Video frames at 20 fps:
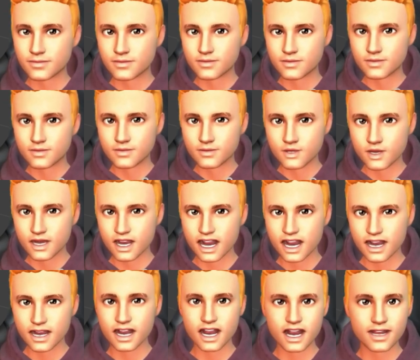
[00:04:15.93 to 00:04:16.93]
So
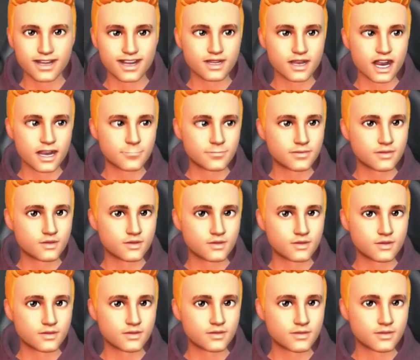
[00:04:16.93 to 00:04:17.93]
click here
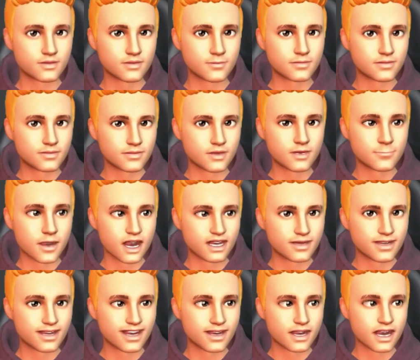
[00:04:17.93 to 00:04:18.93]
on
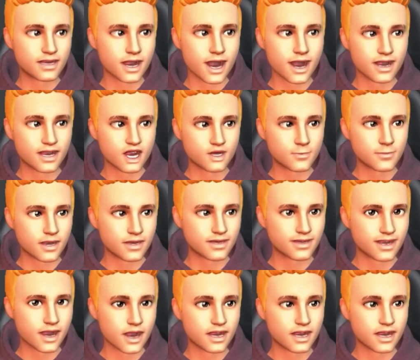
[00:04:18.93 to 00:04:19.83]
material, add new material,